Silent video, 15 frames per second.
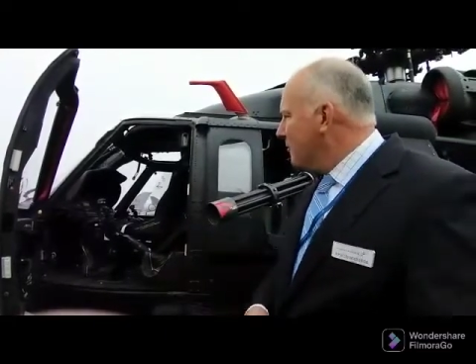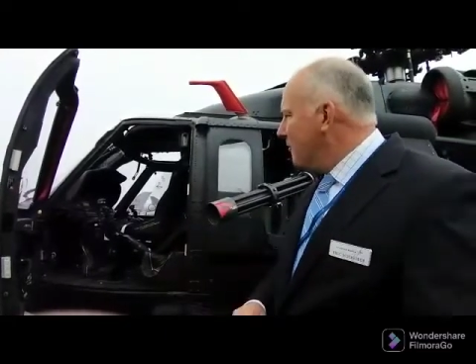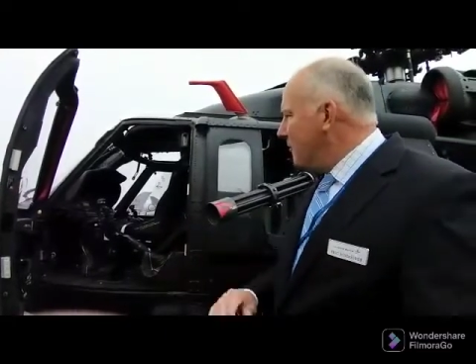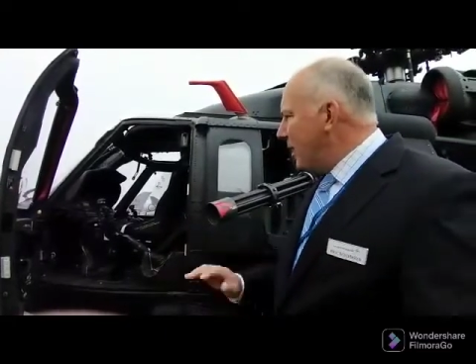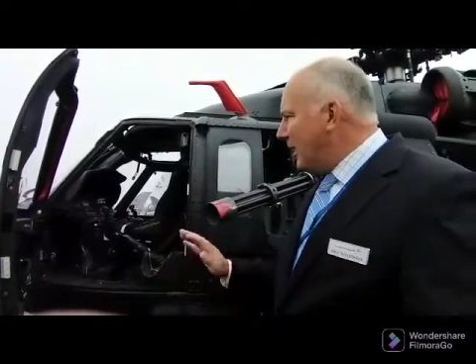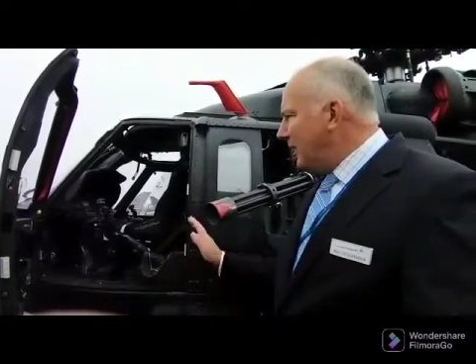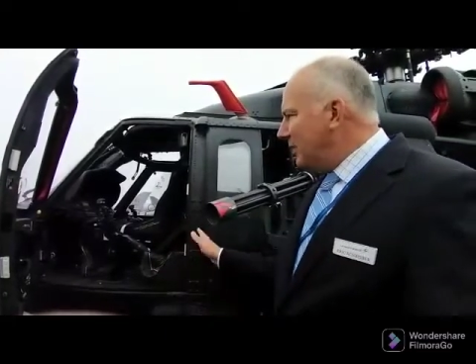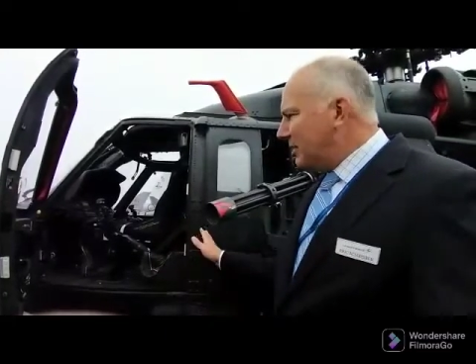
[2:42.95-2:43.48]

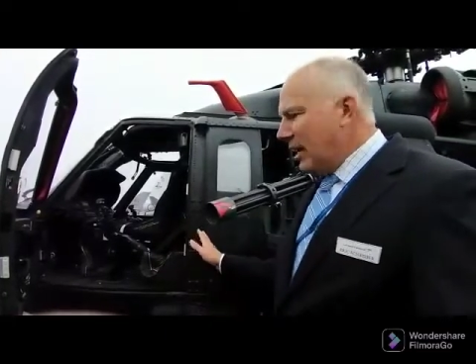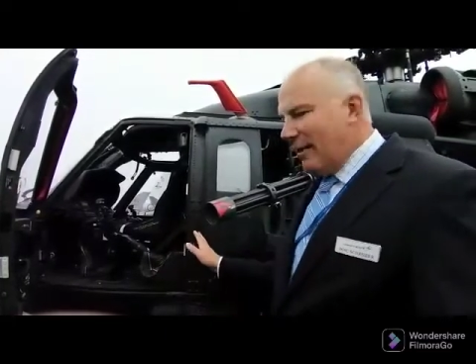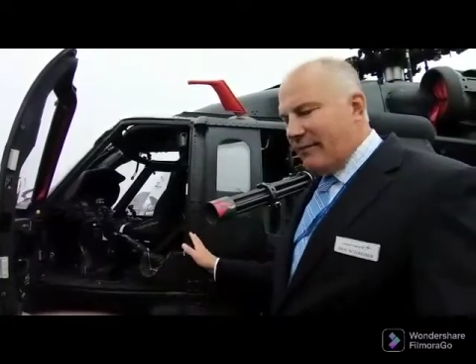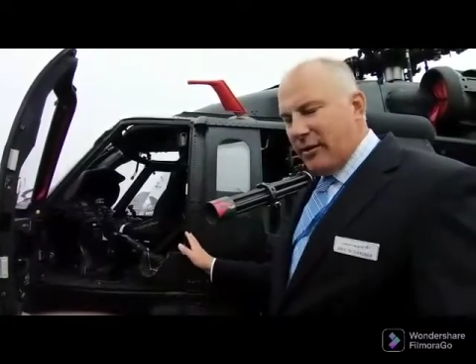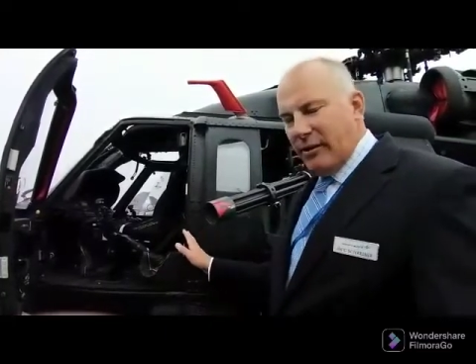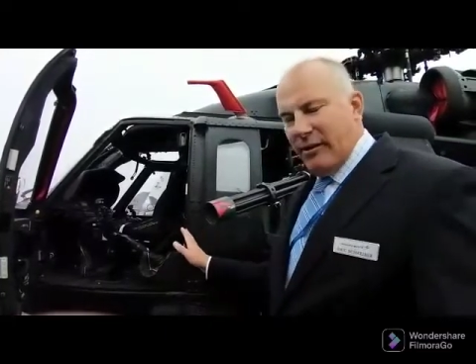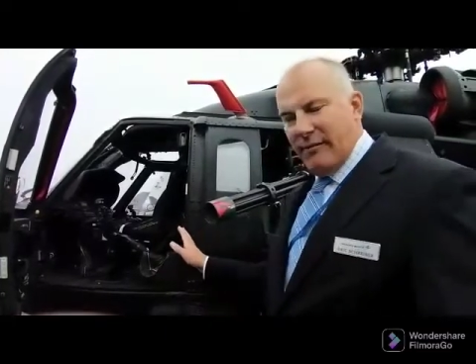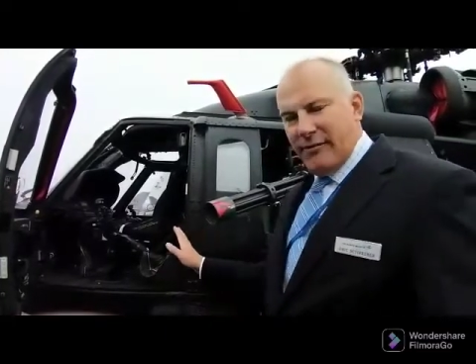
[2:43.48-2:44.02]
Many
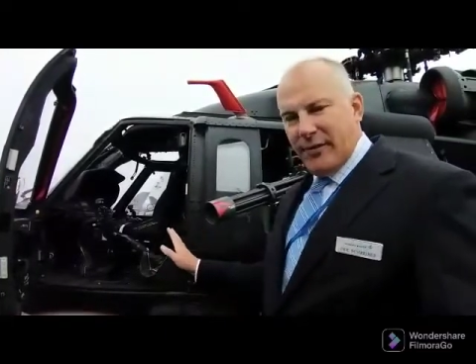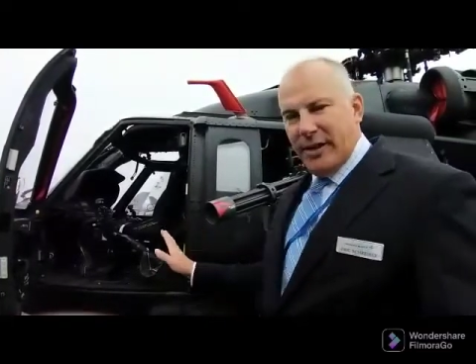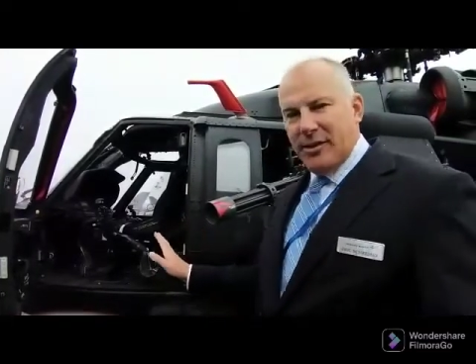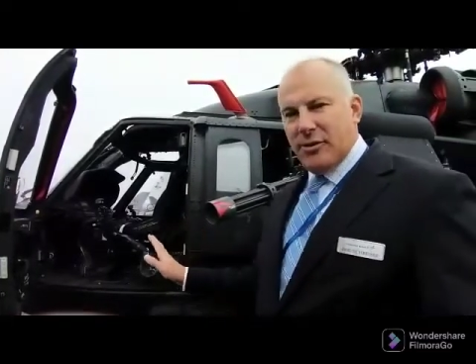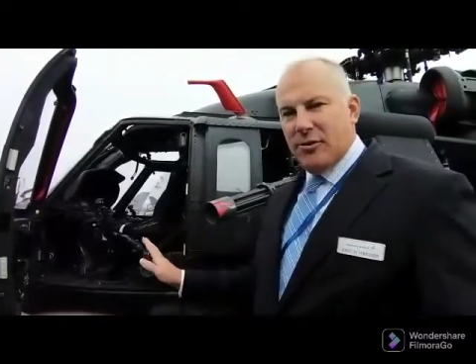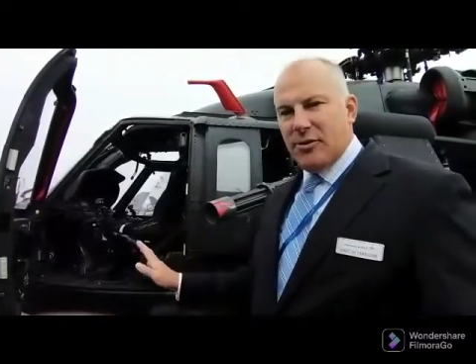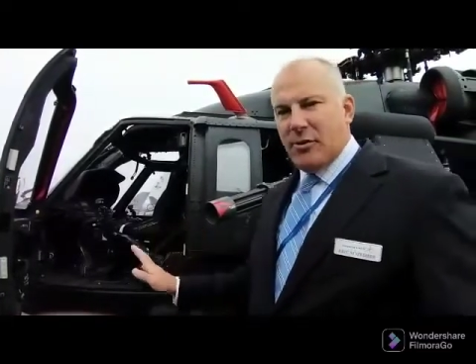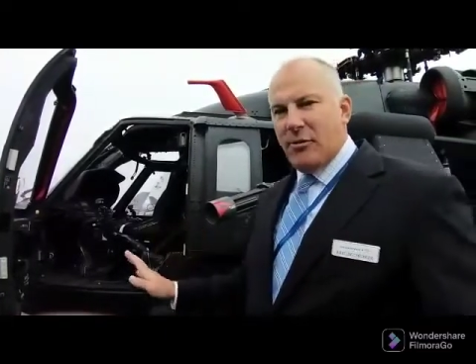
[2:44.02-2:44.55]
safety
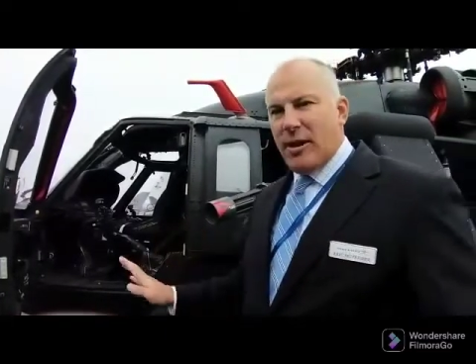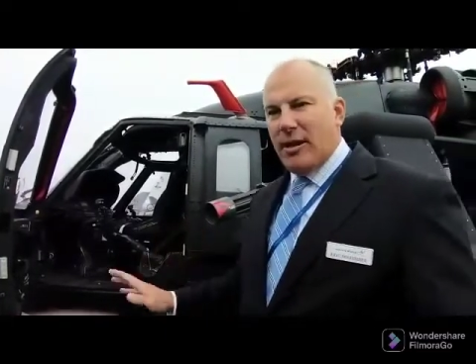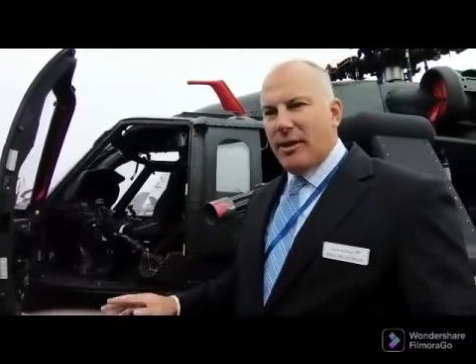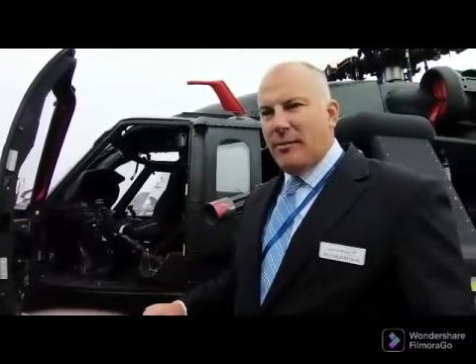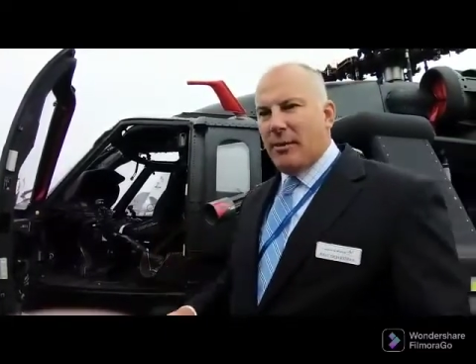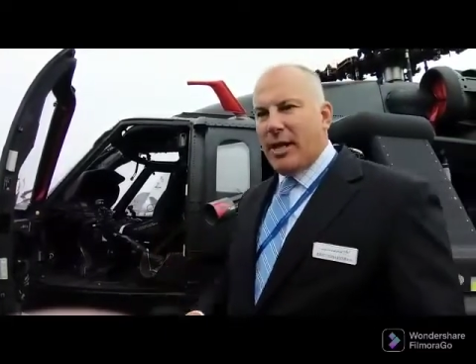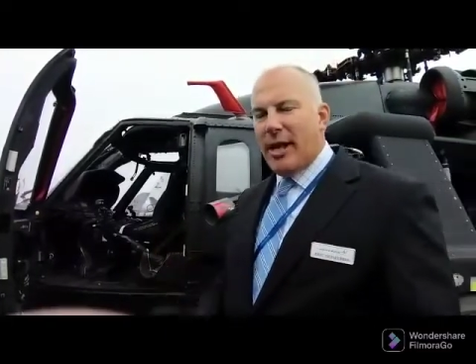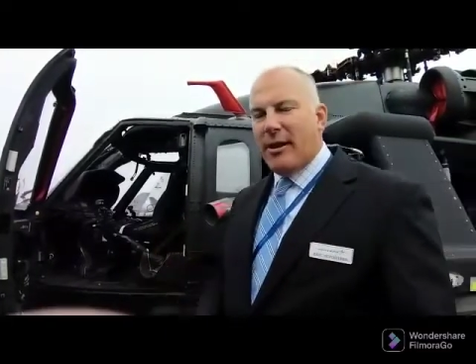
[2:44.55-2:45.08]
features
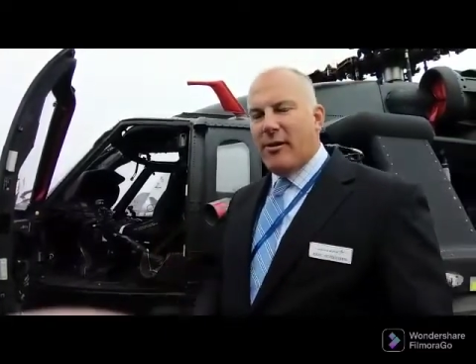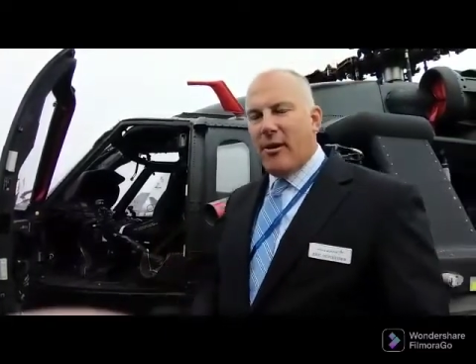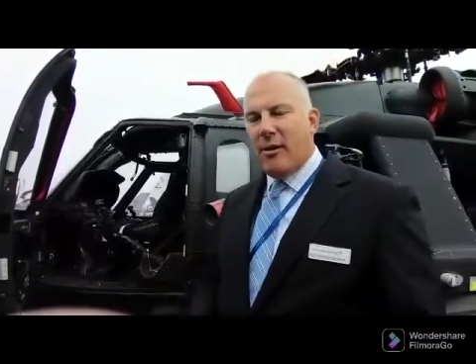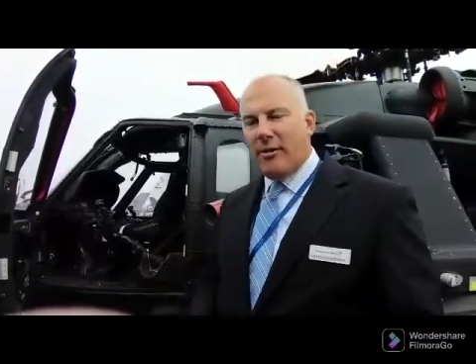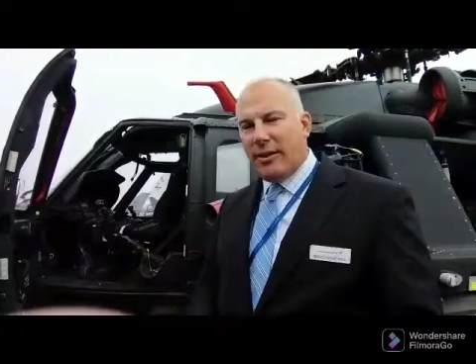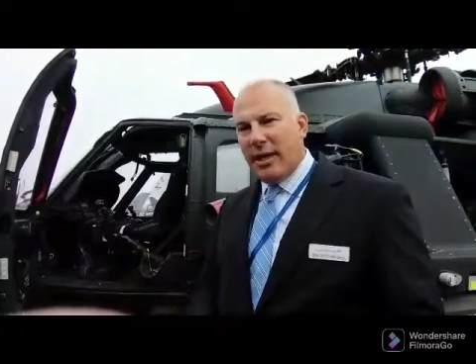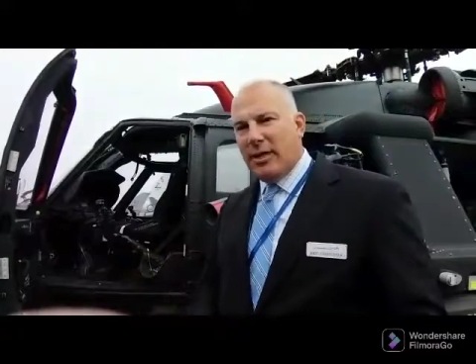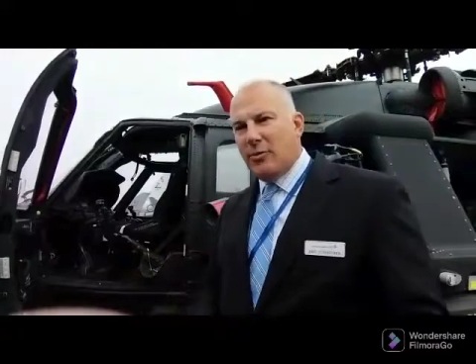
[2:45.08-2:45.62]
around the Black
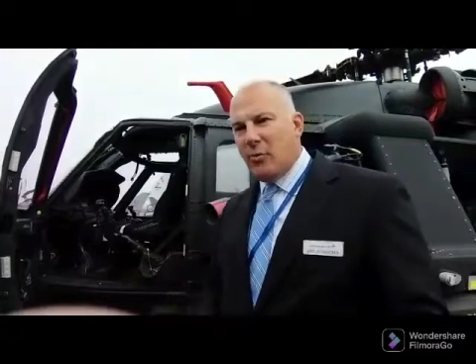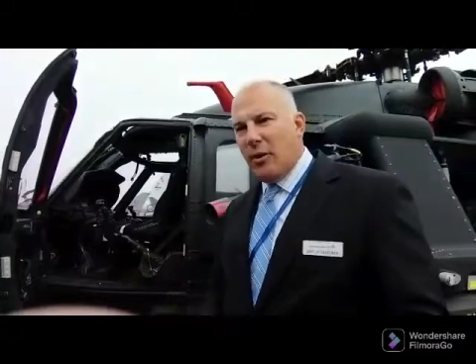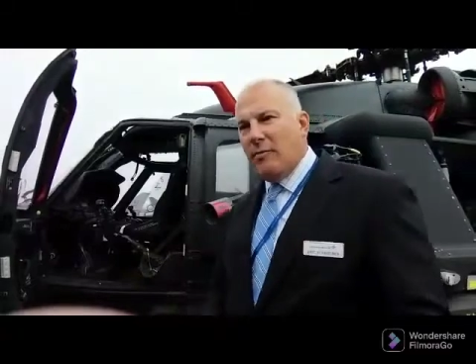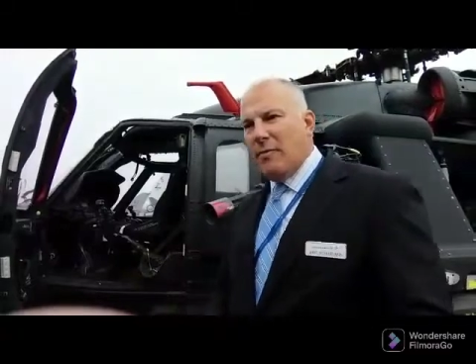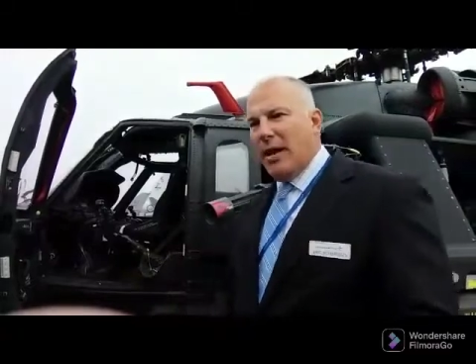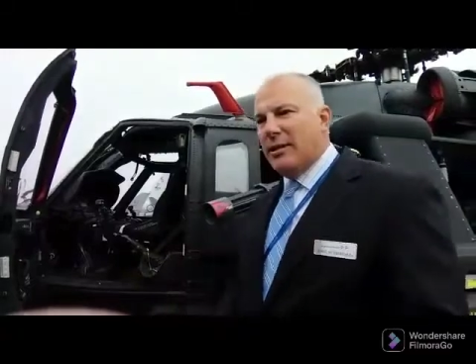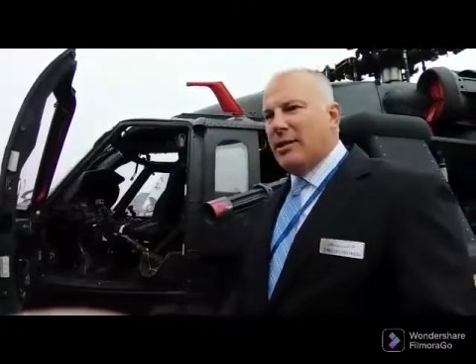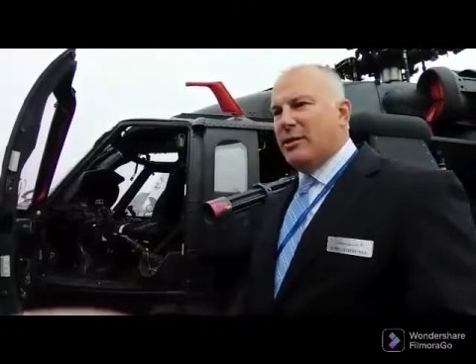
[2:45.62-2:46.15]
Hawk. That's
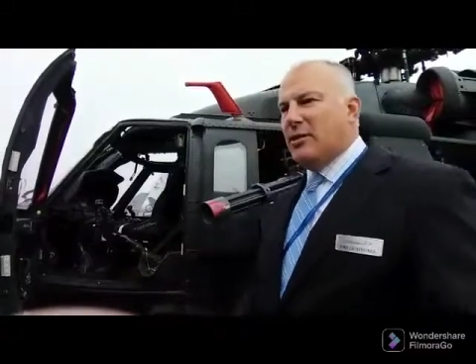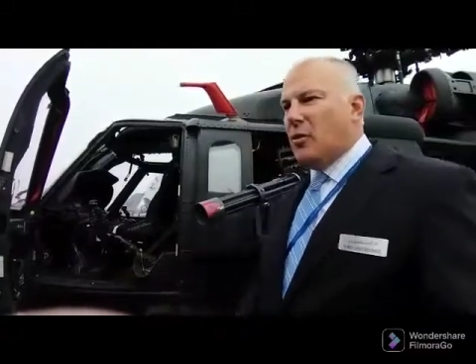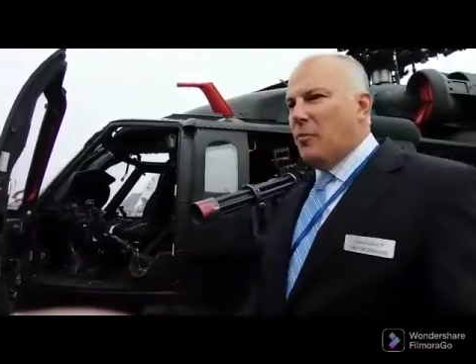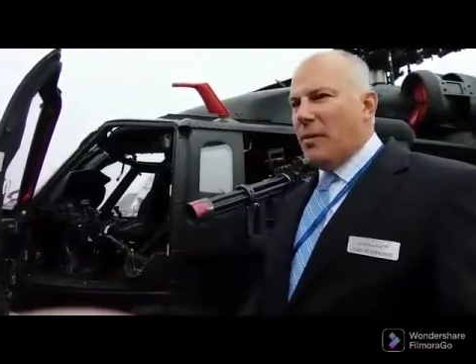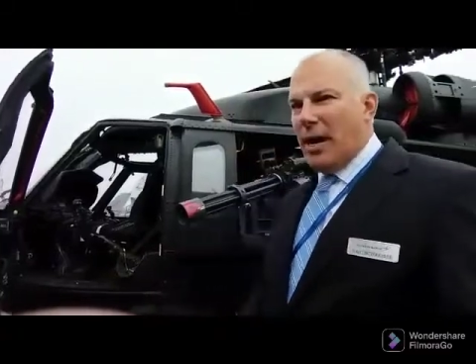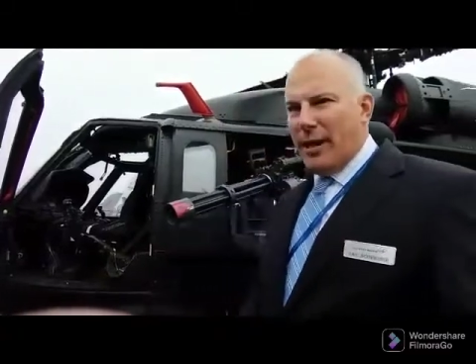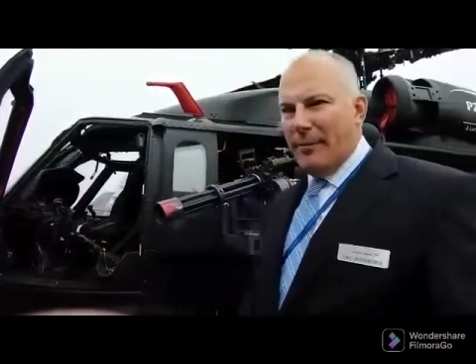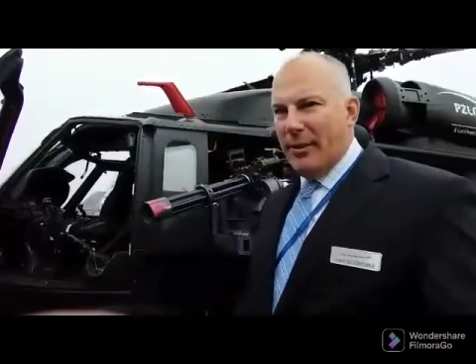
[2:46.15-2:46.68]
what makes it so
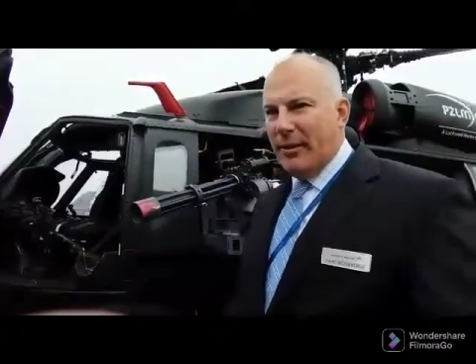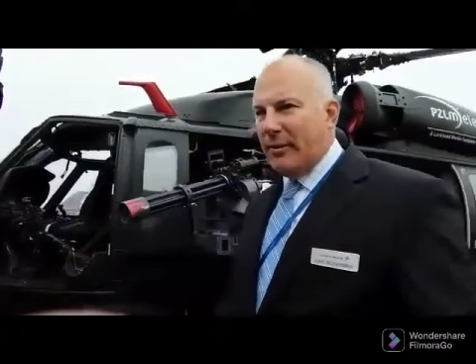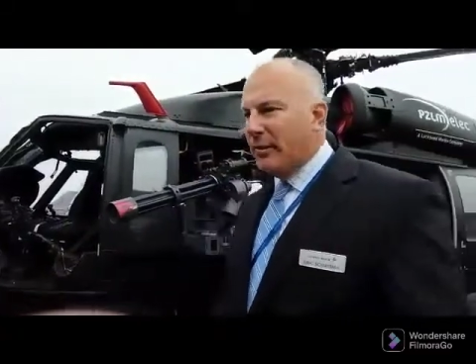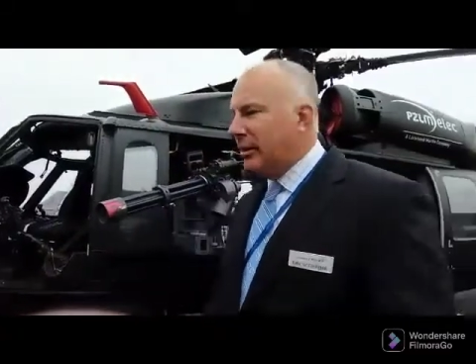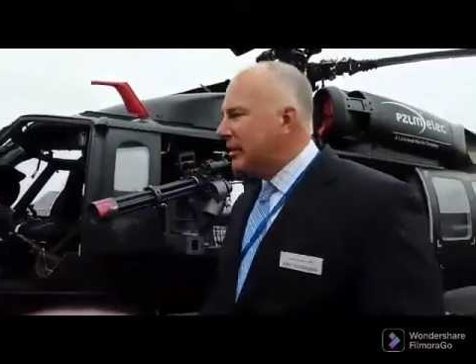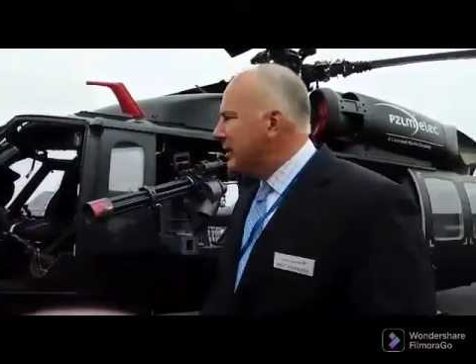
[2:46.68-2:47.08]
popular.